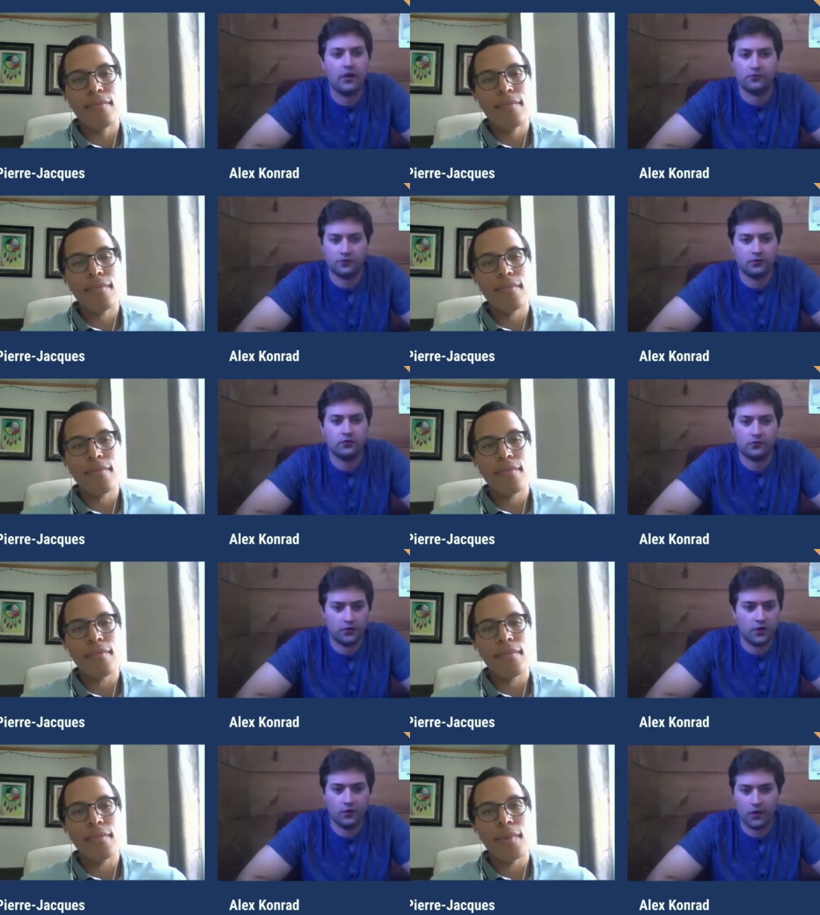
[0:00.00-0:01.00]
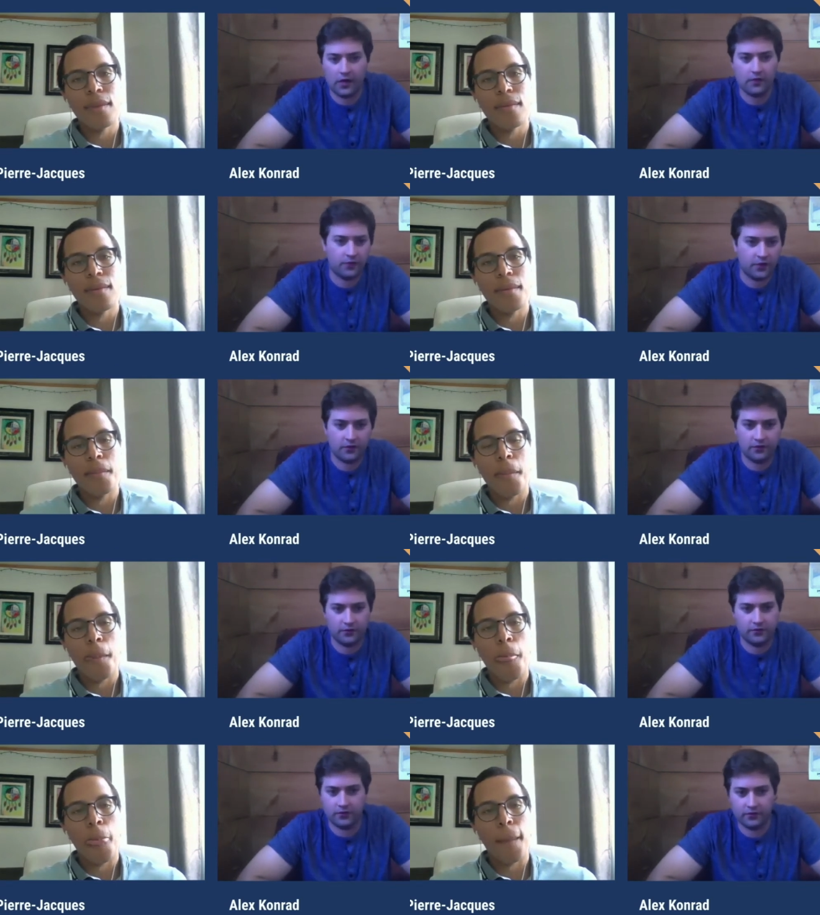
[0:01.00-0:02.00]
Speaker 1: investors you know kind of the
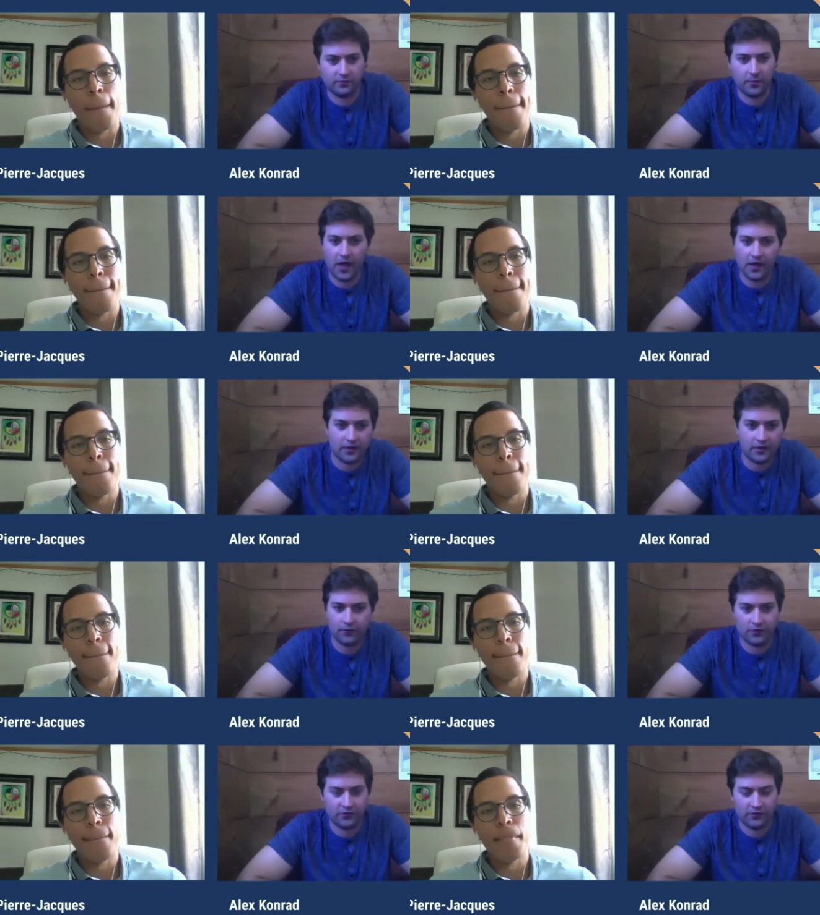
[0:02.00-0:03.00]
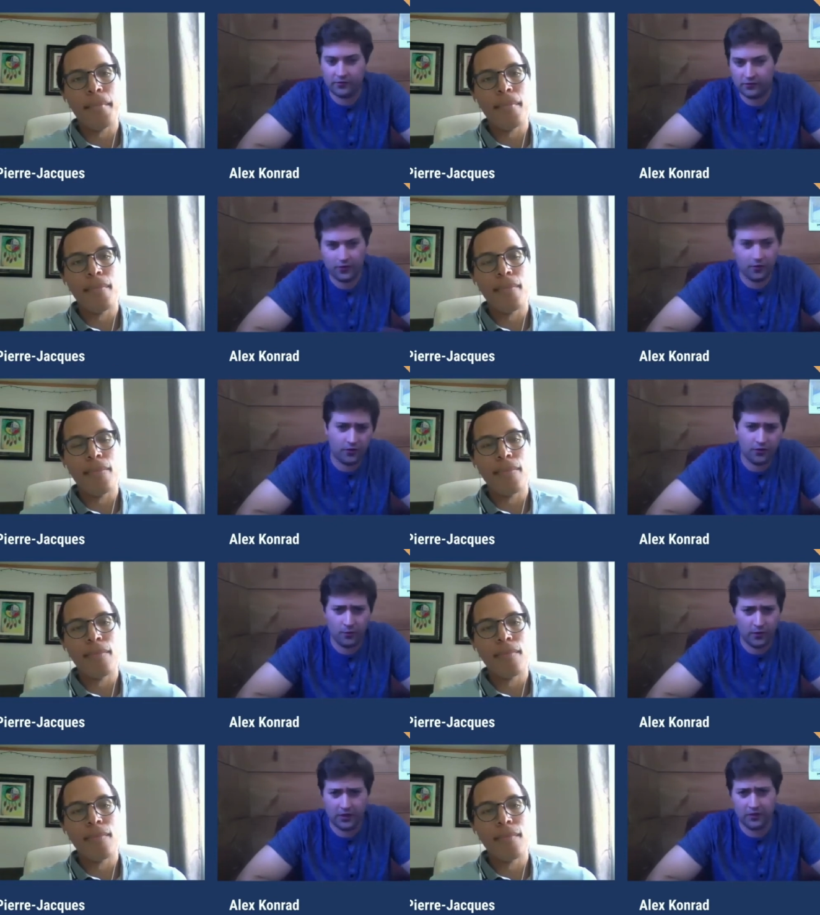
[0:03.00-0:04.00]
the spotting versus the the
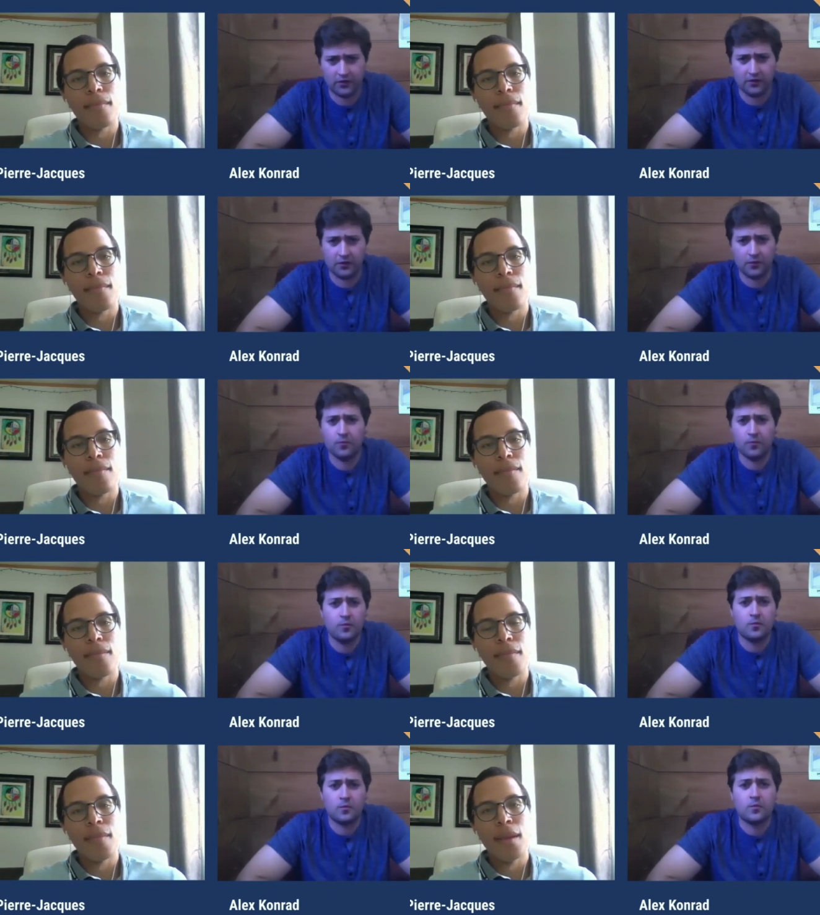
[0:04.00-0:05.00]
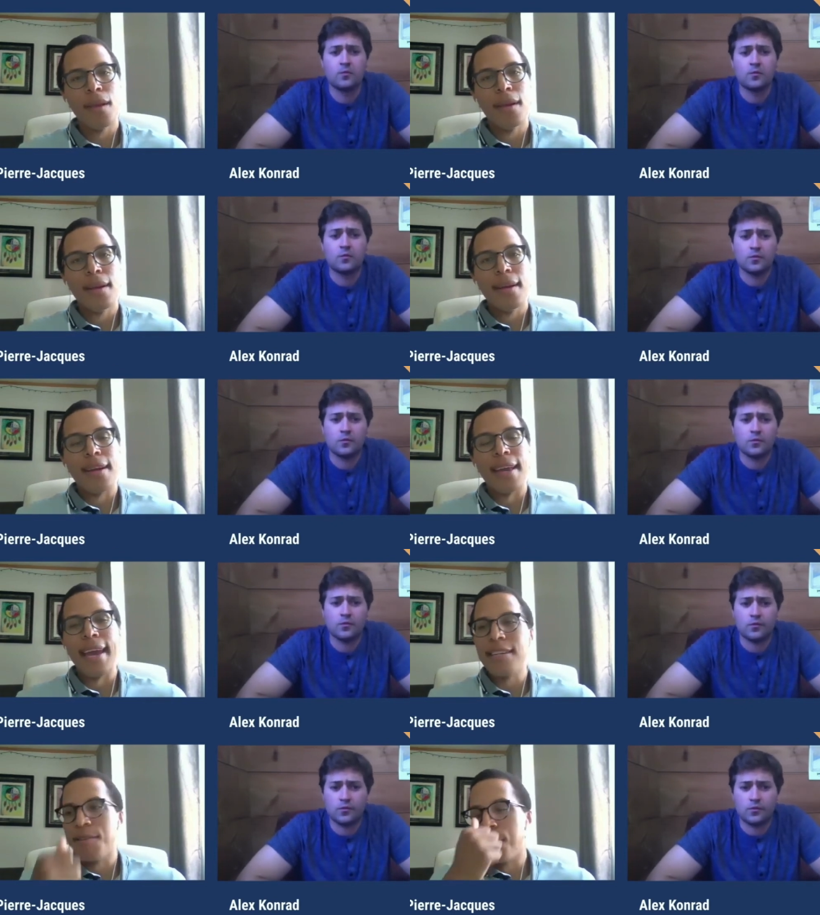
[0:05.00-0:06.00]
winning the deal
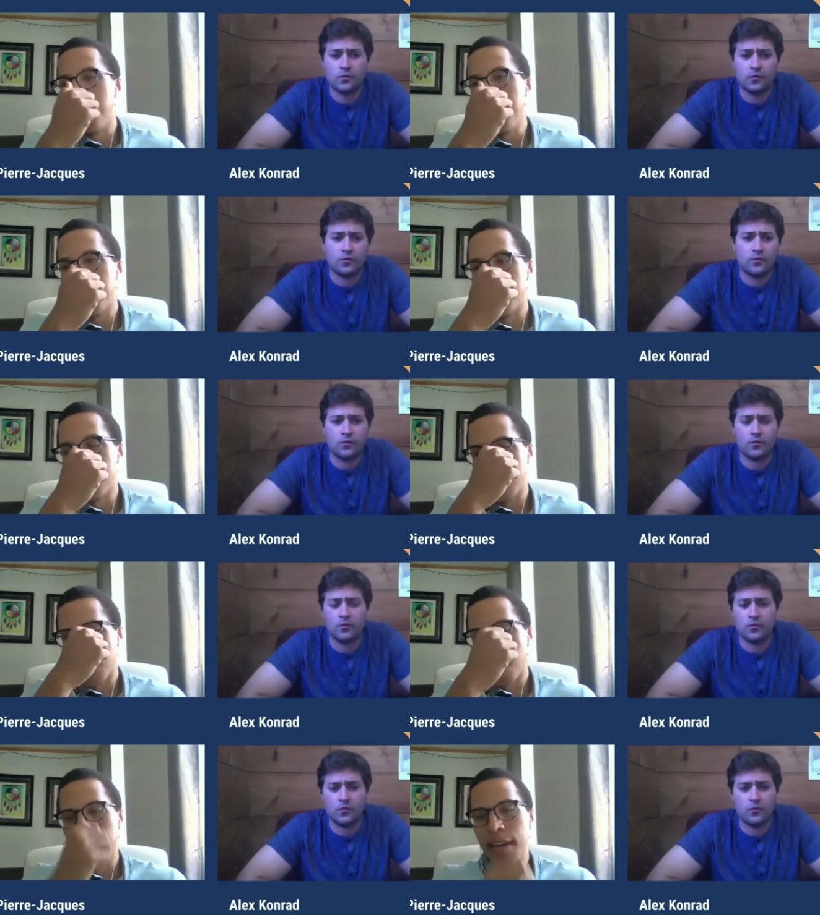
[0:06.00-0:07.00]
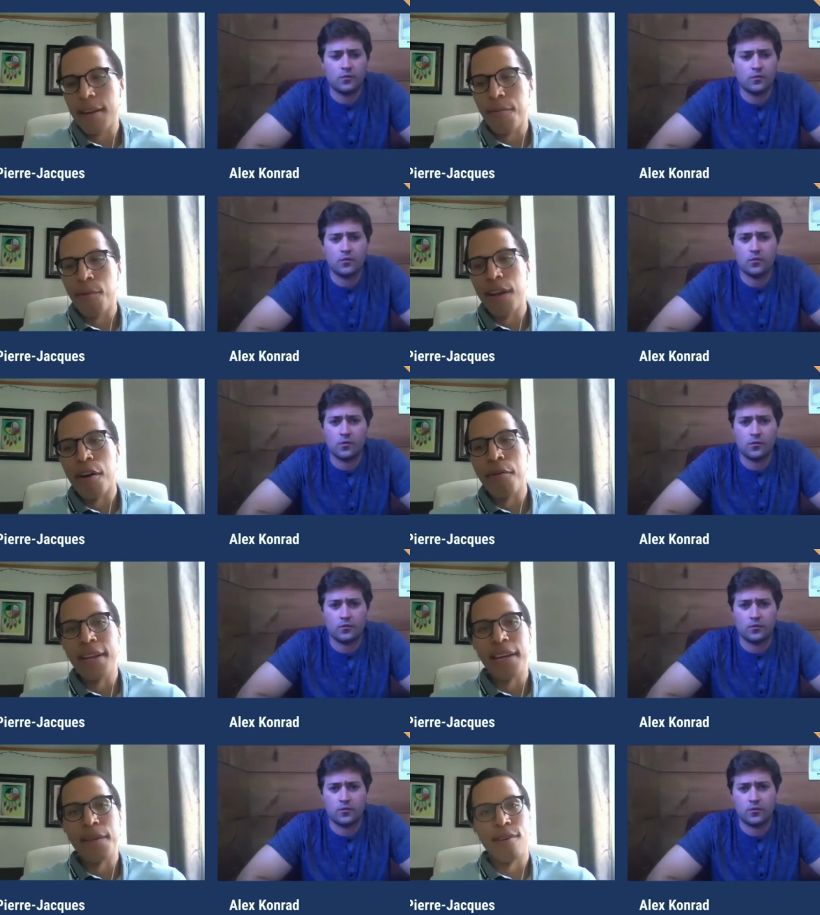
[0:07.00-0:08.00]
Speaker 2: yeah so when we first started we
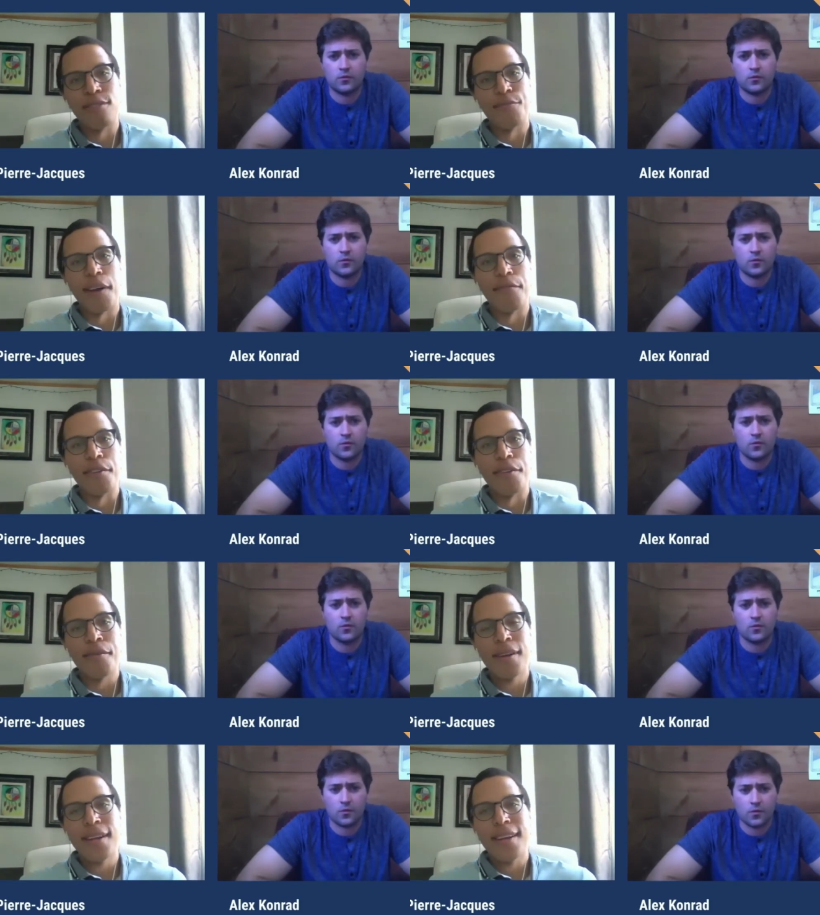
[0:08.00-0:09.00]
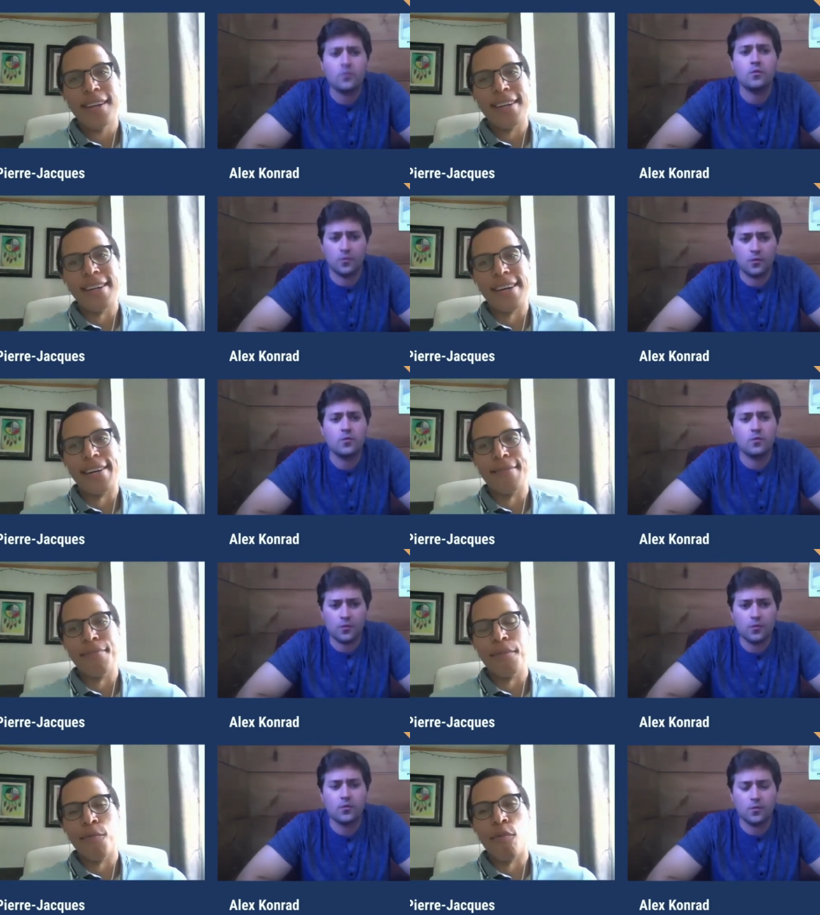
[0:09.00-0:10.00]
only did post revenue
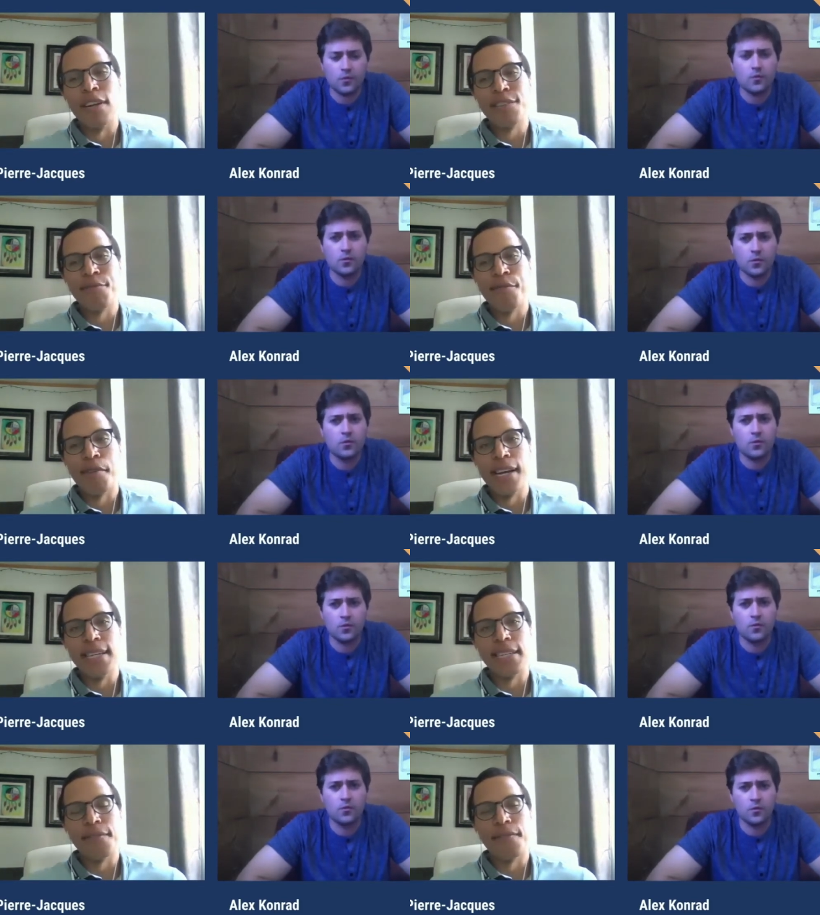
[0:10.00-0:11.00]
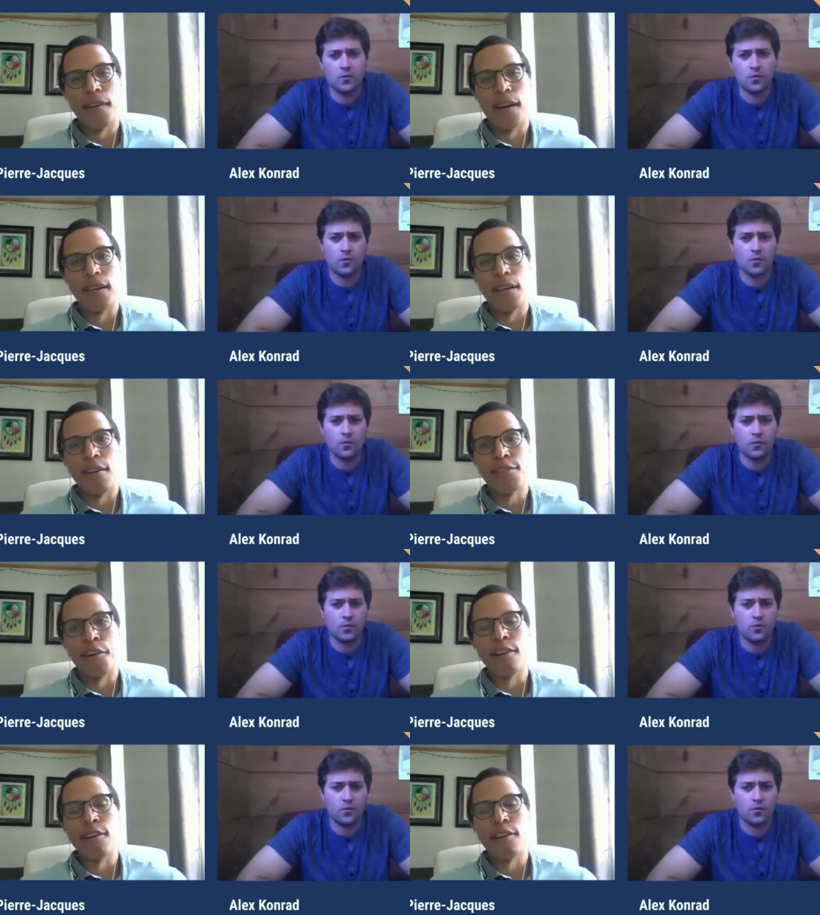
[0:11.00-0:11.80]
um, once we raised the fund